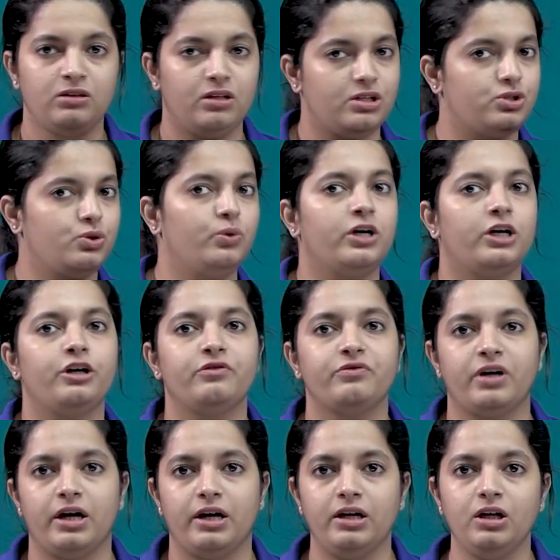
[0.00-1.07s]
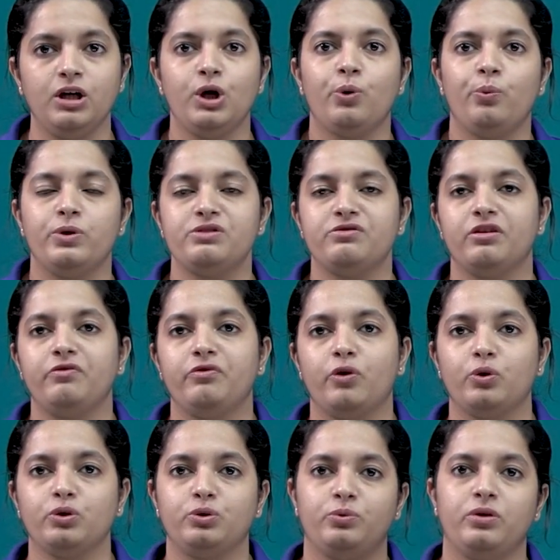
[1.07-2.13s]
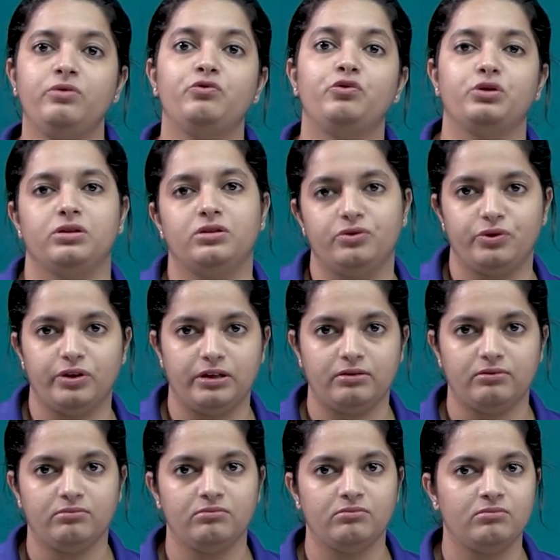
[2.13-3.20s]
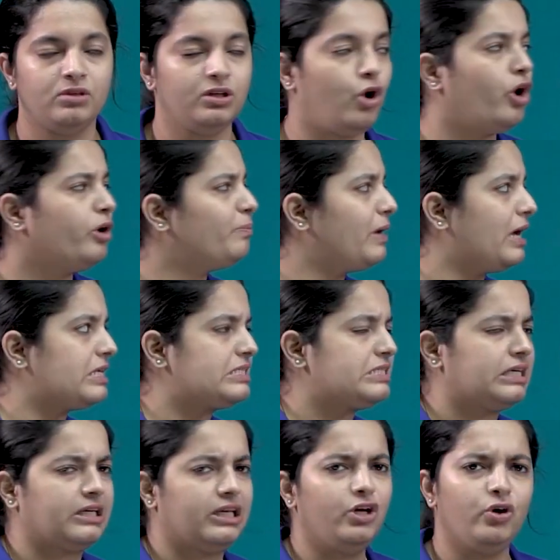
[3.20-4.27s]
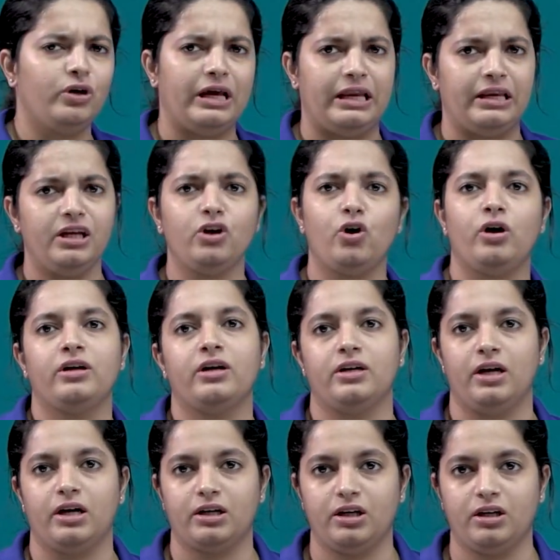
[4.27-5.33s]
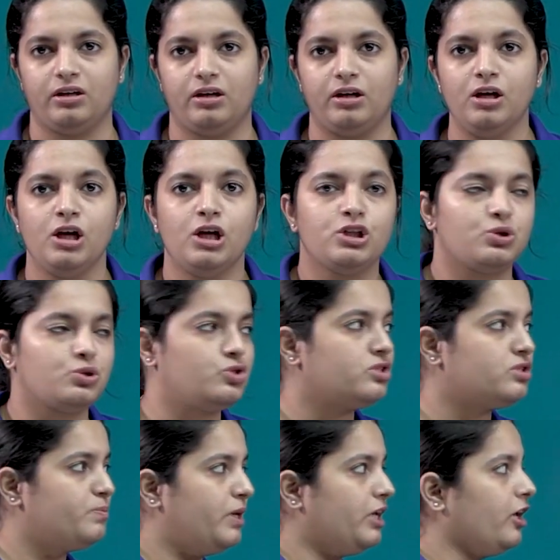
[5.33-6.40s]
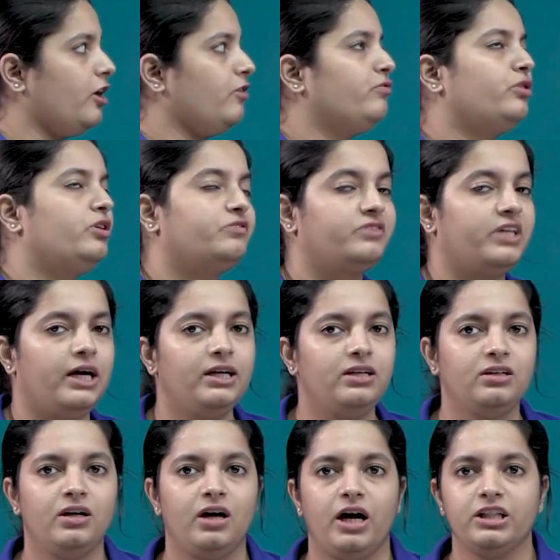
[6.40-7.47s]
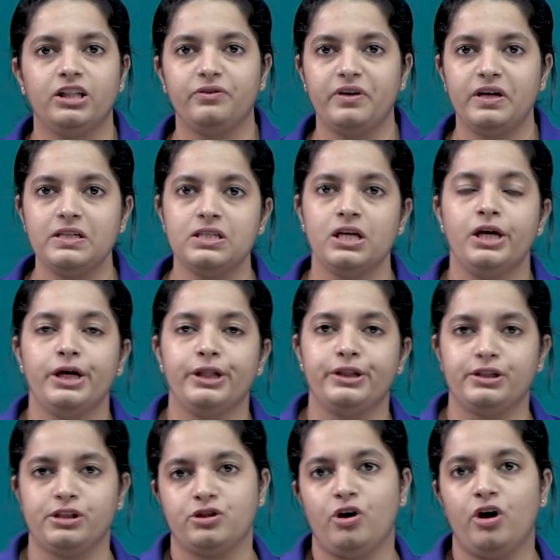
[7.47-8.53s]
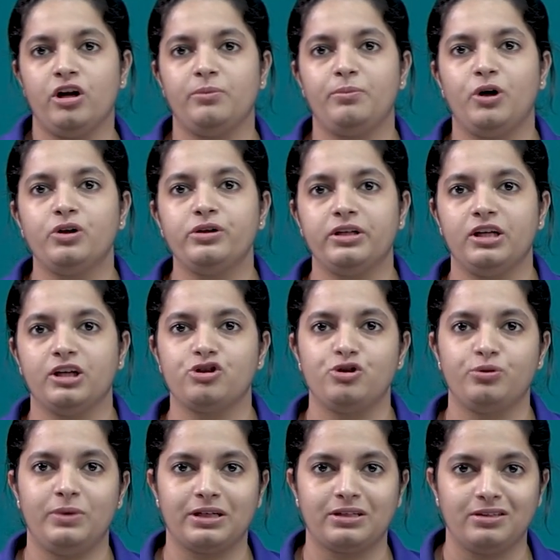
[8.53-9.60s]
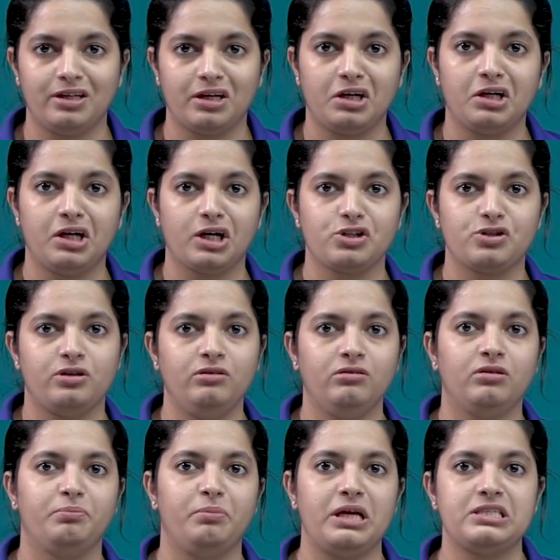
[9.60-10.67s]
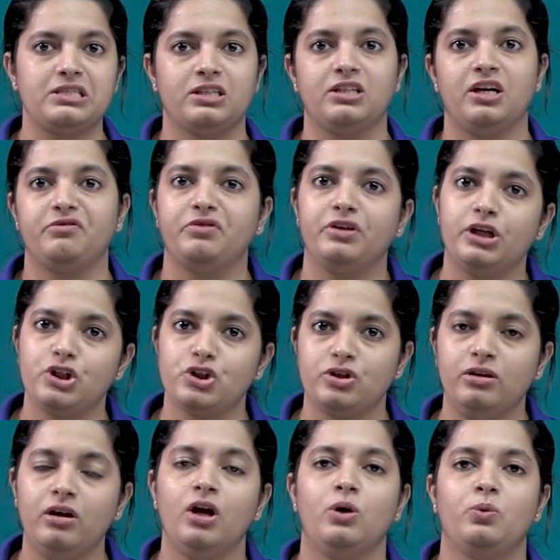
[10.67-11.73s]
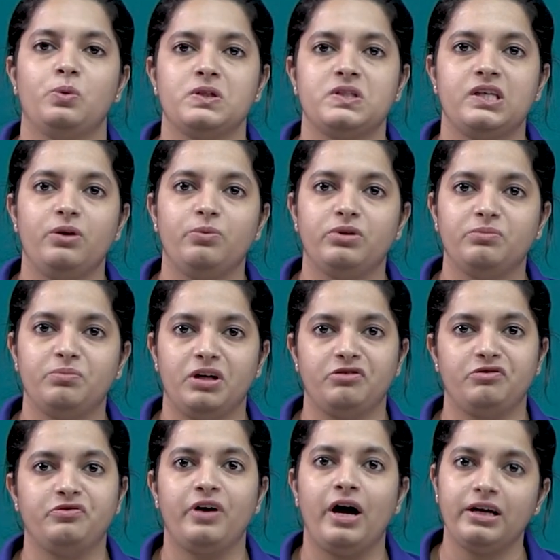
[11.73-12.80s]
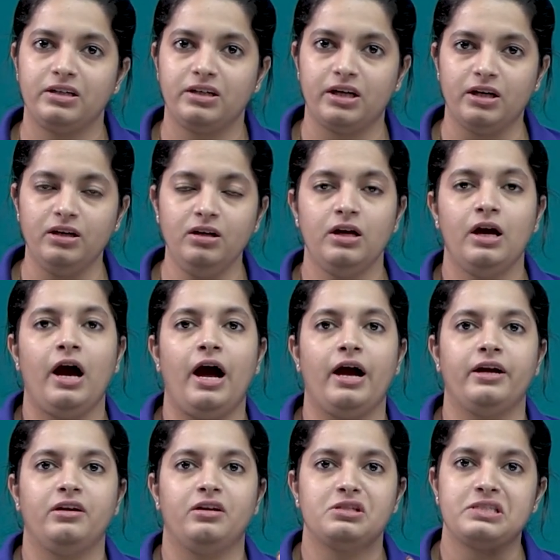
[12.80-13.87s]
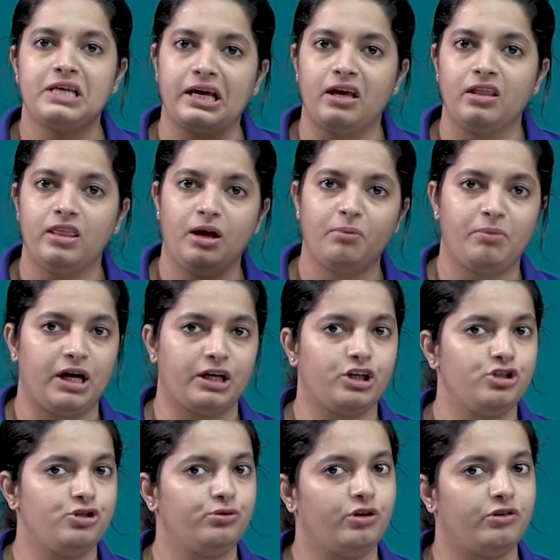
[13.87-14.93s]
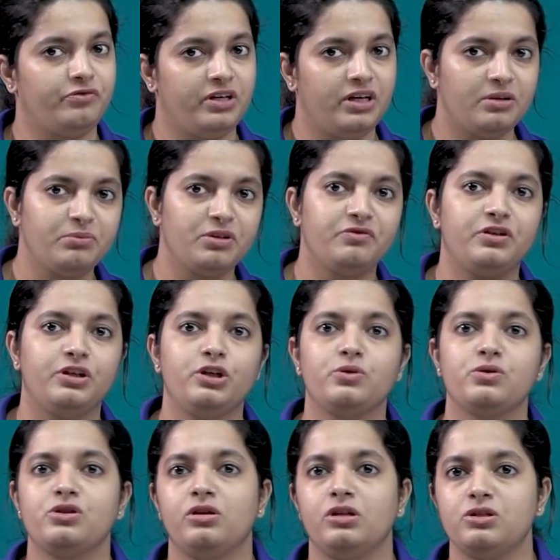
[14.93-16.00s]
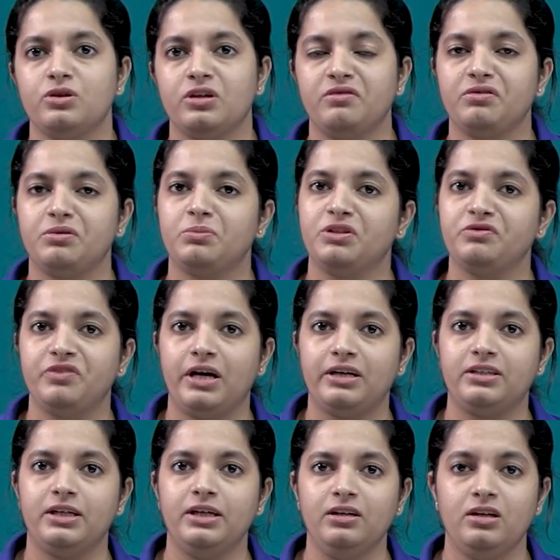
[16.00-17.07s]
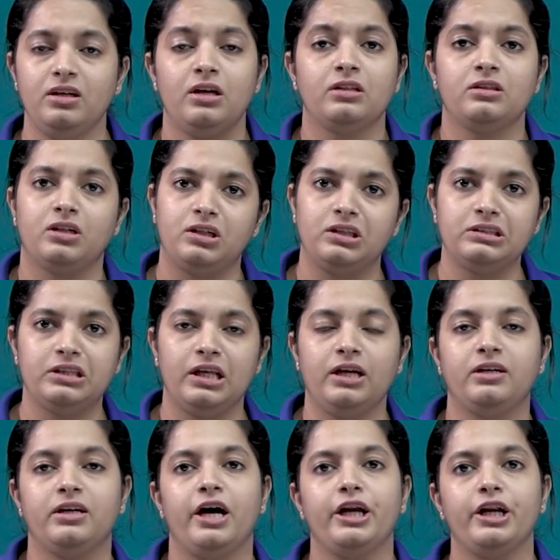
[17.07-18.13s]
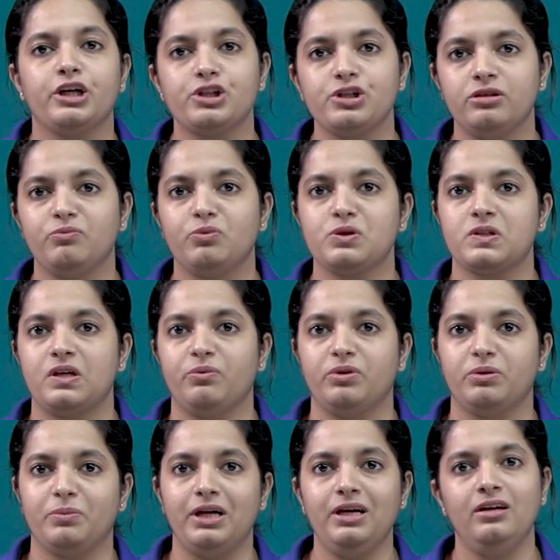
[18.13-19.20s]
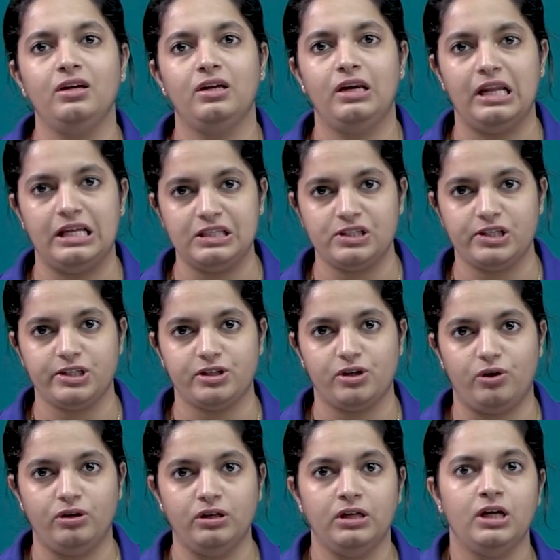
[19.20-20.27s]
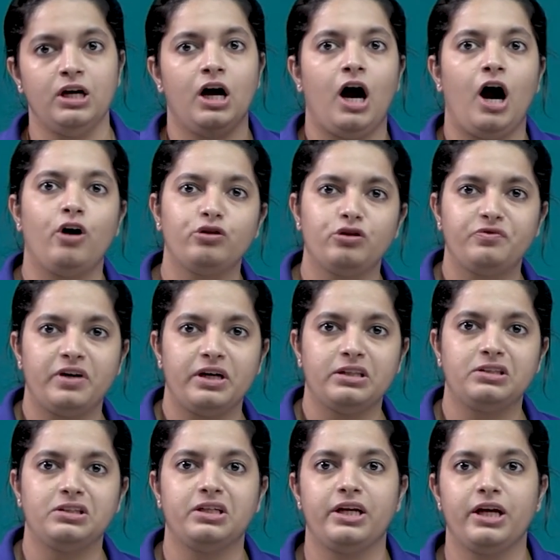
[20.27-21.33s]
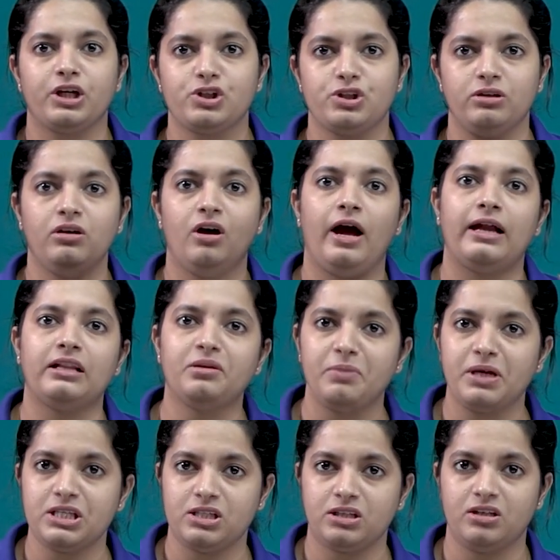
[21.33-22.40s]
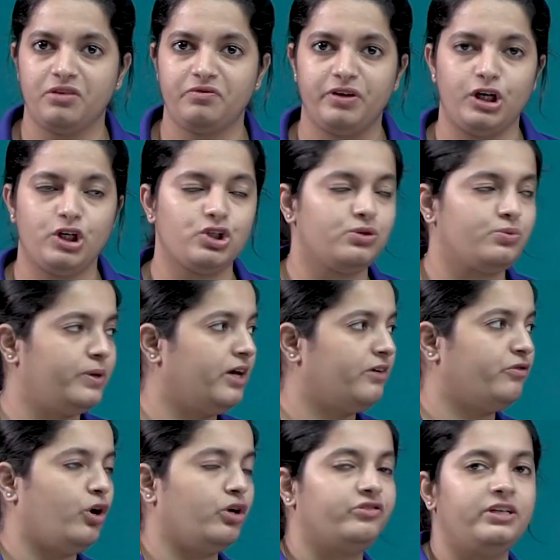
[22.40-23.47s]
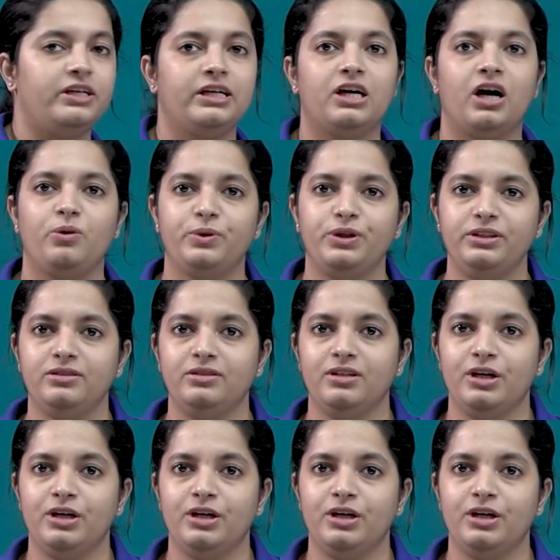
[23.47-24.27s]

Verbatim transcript: There is no kind of current which will flow through a wooden ring or plastic ring or any non-conducting ring. So just be careful of that otherwise this is all about electromagnetic induction. Basic definition was given by Faraday and the second thing magnitude of EMF induced also given by Faraday. Third thing direction was given by Lenz's law. How to find the direction and the basic definitions we have already covered.